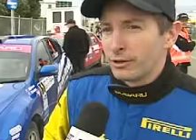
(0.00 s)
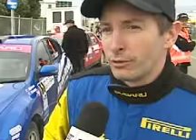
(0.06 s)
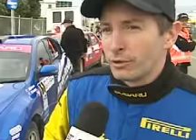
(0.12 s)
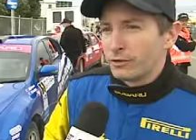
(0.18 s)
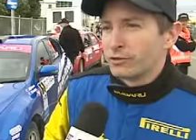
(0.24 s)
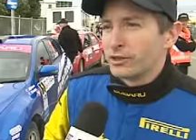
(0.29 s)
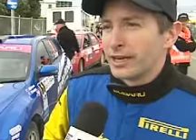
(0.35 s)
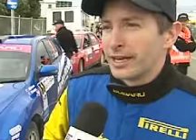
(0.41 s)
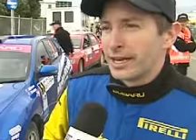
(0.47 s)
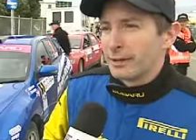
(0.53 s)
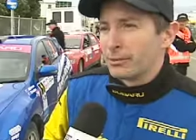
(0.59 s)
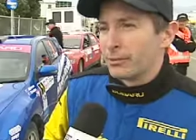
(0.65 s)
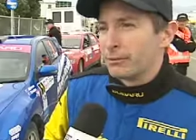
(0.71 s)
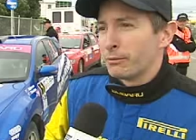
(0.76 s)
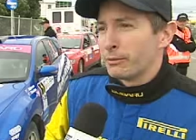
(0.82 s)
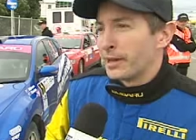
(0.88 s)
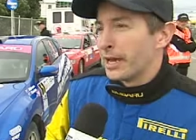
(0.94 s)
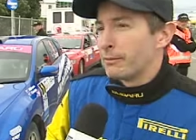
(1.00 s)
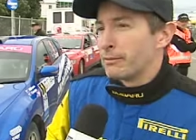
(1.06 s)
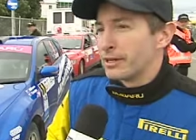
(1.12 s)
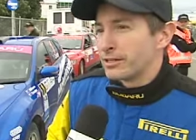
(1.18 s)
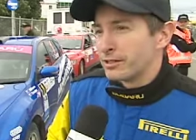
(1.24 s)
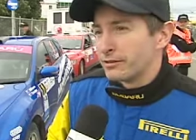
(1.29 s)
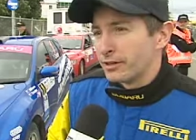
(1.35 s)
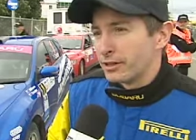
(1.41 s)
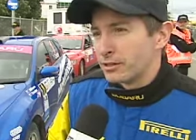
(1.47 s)
you know, we've done our probably our
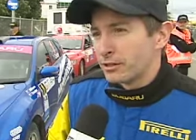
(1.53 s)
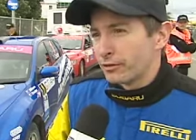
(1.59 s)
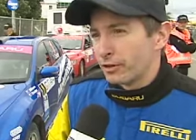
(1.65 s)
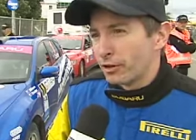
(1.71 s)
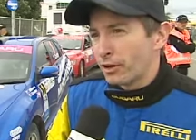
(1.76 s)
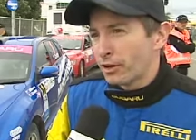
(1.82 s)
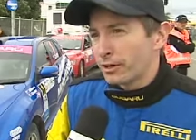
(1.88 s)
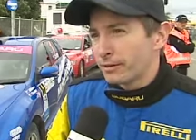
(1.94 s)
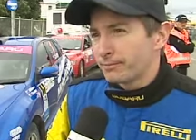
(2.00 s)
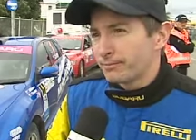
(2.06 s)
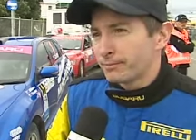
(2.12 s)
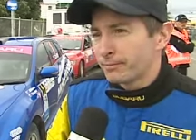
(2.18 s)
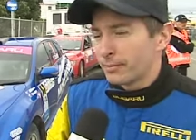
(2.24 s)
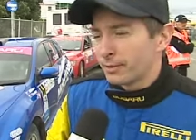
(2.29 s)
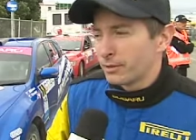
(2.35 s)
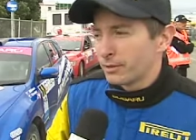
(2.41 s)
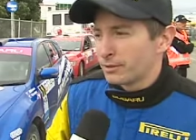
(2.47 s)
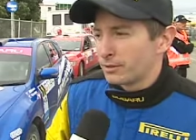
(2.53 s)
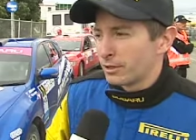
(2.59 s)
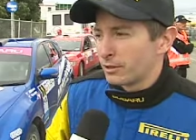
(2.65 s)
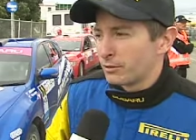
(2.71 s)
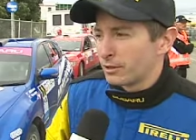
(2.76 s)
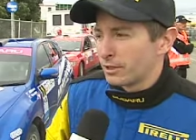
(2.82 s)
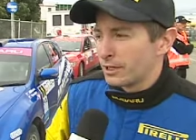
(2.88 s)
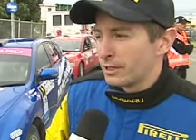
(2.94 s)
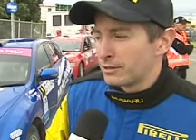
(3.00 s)
best events, if you like so
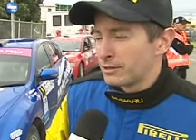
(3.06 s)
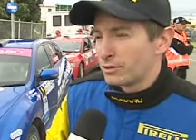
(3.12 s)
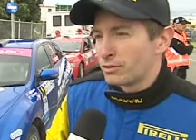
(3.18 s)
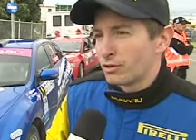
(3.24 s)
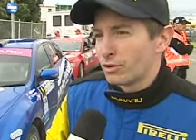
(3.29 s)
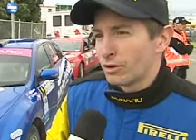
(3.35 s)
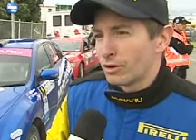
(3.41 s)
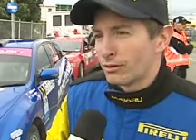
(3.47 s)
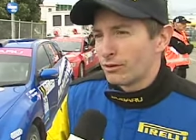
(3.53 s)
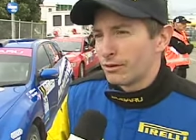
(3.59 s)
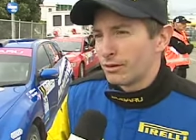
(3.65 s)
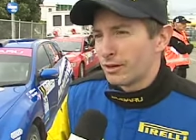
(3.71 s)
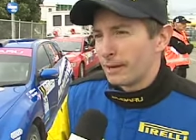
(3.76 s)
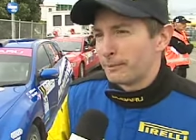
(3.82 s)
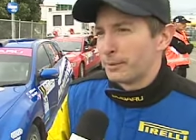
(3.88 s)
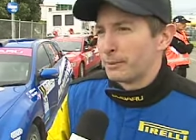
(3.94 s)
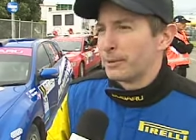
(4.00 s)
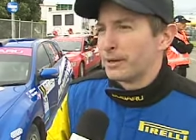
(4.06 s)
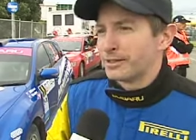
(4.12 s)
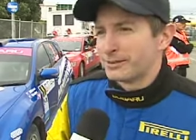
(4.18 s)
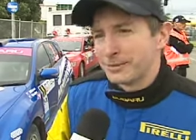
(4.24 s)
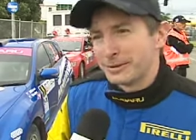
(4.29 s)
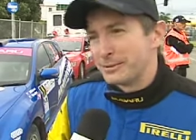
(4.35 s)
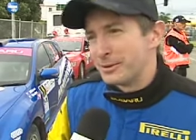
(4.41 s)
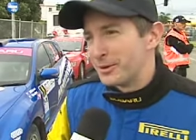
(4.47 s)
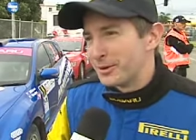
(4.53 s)
we need to try and up the pace a
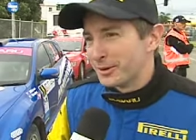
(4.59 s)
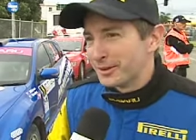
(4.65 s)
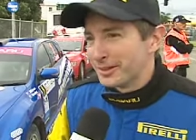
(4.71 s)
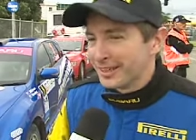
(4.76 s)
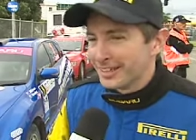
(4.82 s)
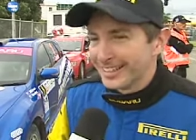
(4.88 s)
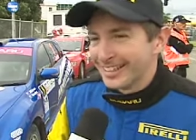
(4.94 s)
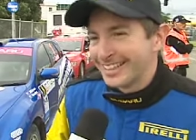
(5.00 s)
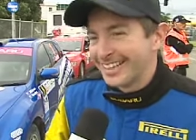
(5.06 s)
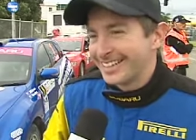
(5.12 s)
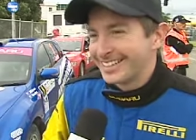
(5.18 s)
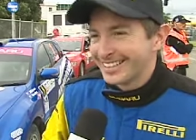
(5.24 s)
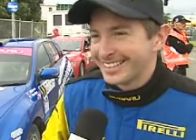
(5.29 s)
bit more. it